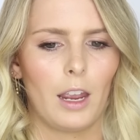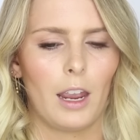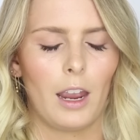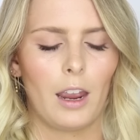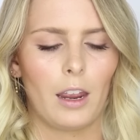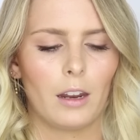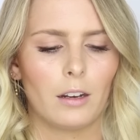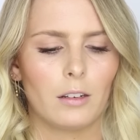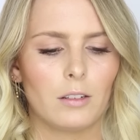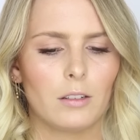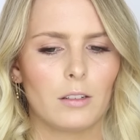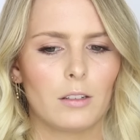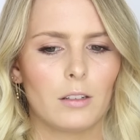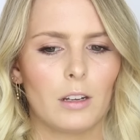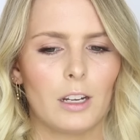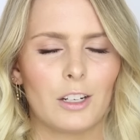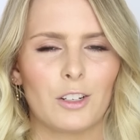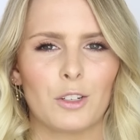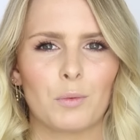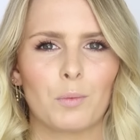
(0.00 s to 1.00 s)
And
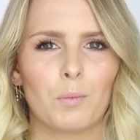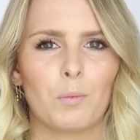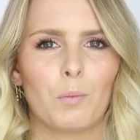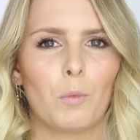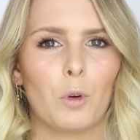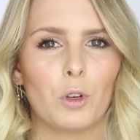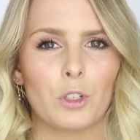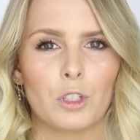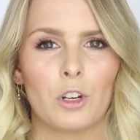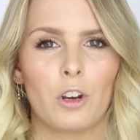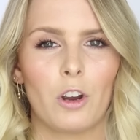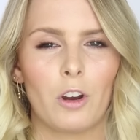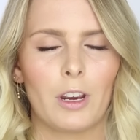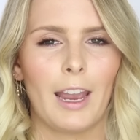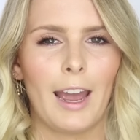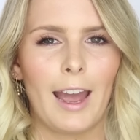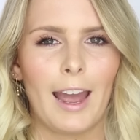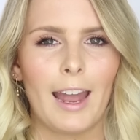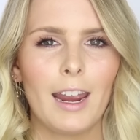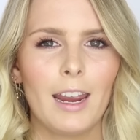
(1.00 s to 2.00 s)
it just wasn't
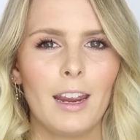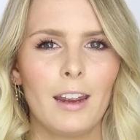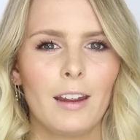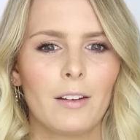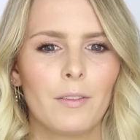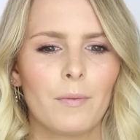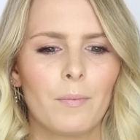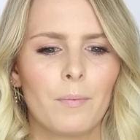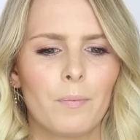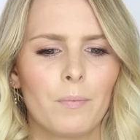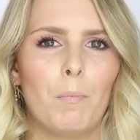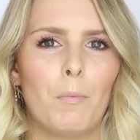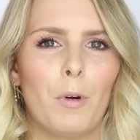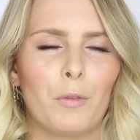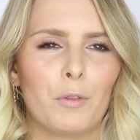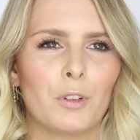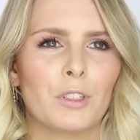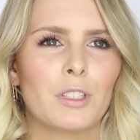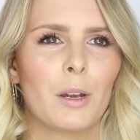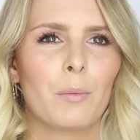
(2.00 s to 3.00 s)
okay.
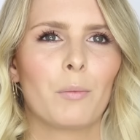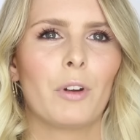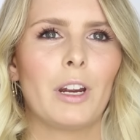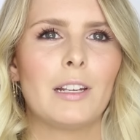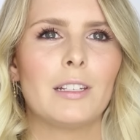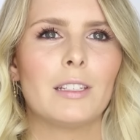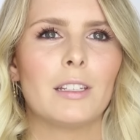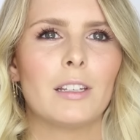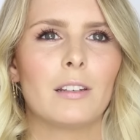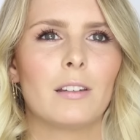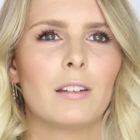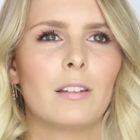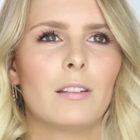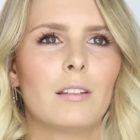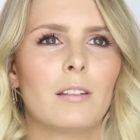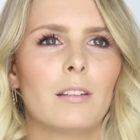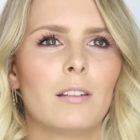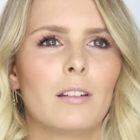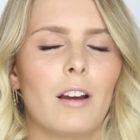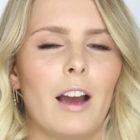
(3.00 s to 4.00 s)
But for some
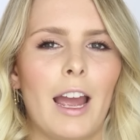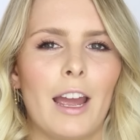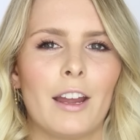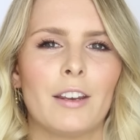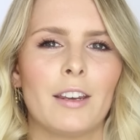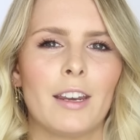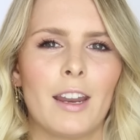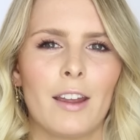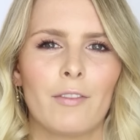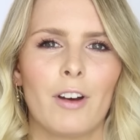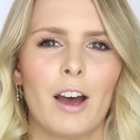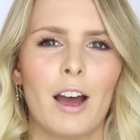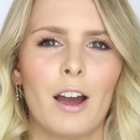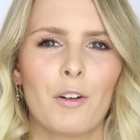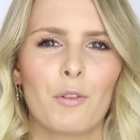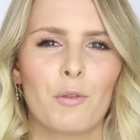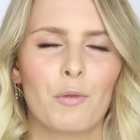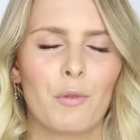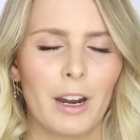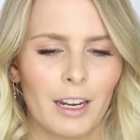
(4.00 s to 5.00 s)
reason, I had
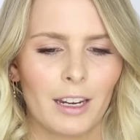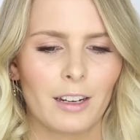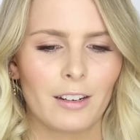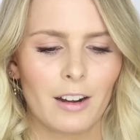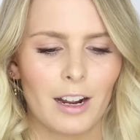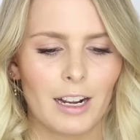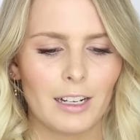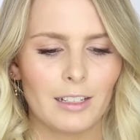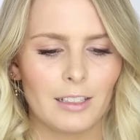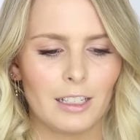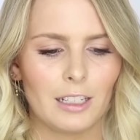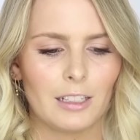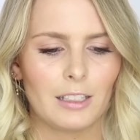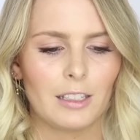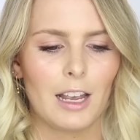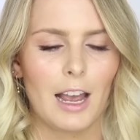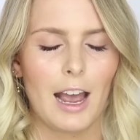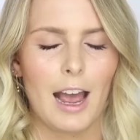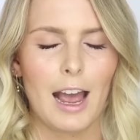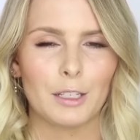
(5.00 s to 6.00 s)
never recognized
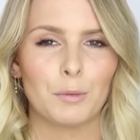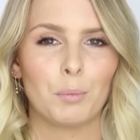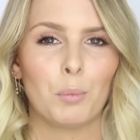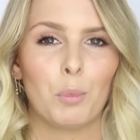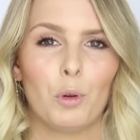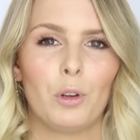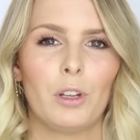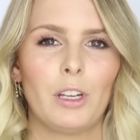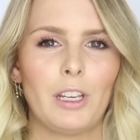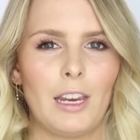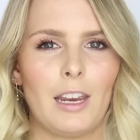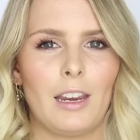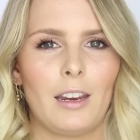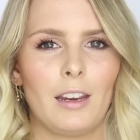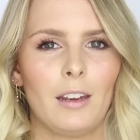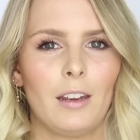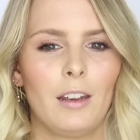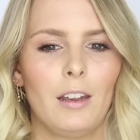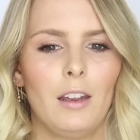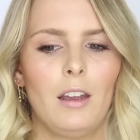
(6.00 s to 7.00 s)
this as
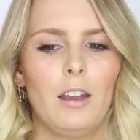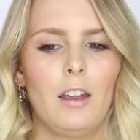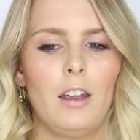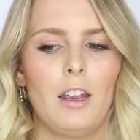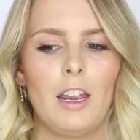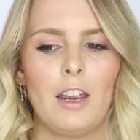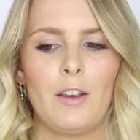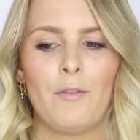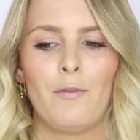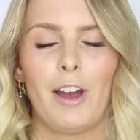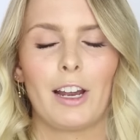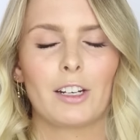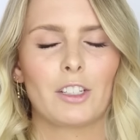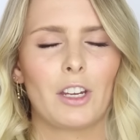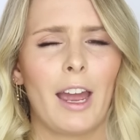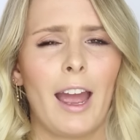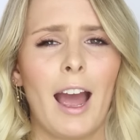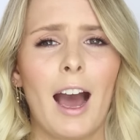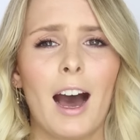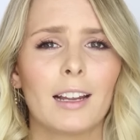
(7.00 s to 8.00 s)
bullying. In fact,
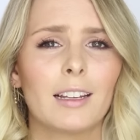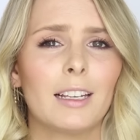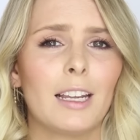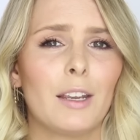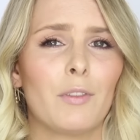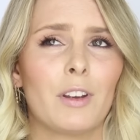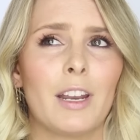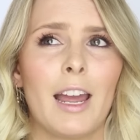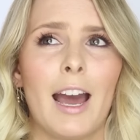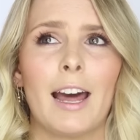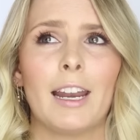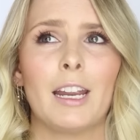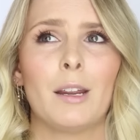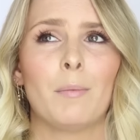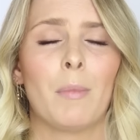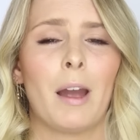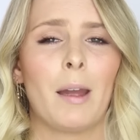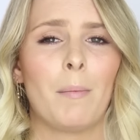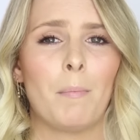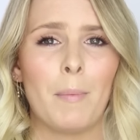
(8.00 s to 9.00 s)
I hardly even had it
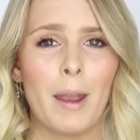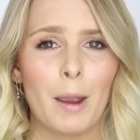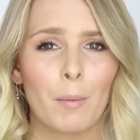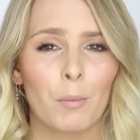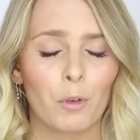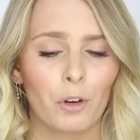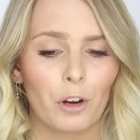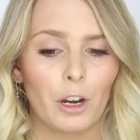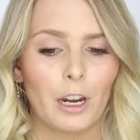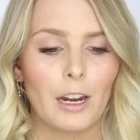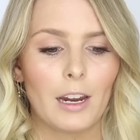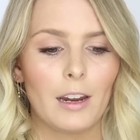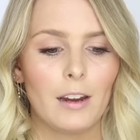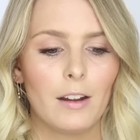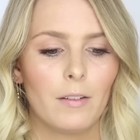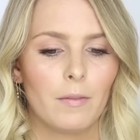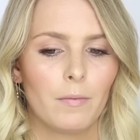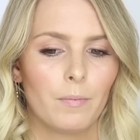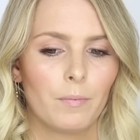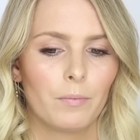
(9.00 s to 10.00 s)
in my memory
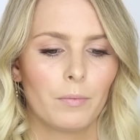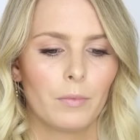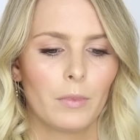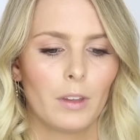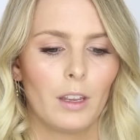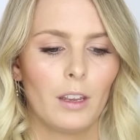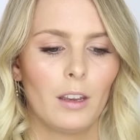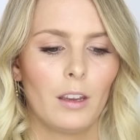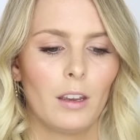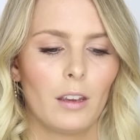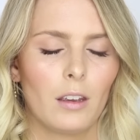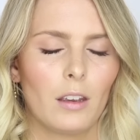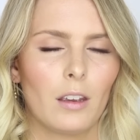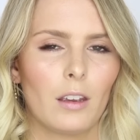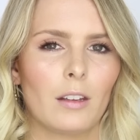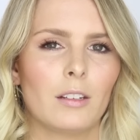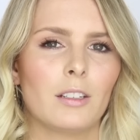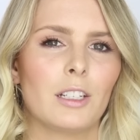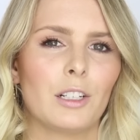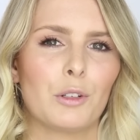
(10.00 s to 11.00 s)

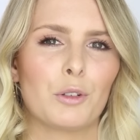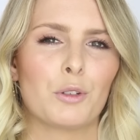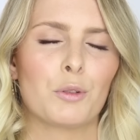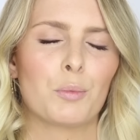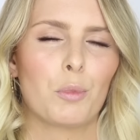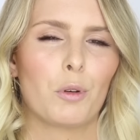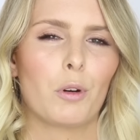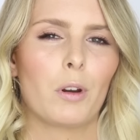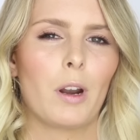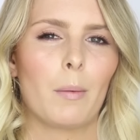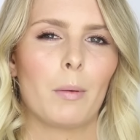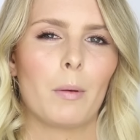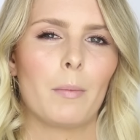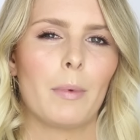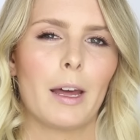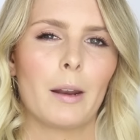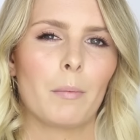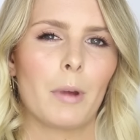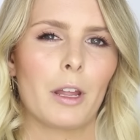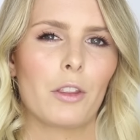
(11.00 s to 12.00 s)
until it was brought up
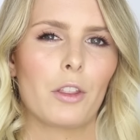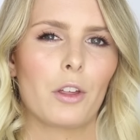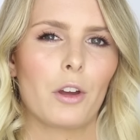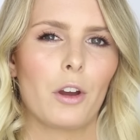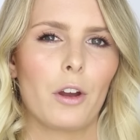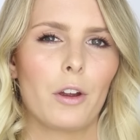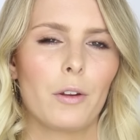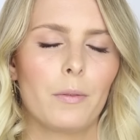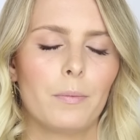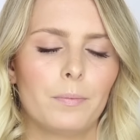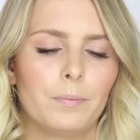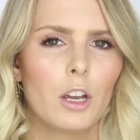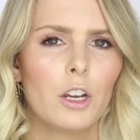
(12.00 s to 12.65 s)
about a month ago.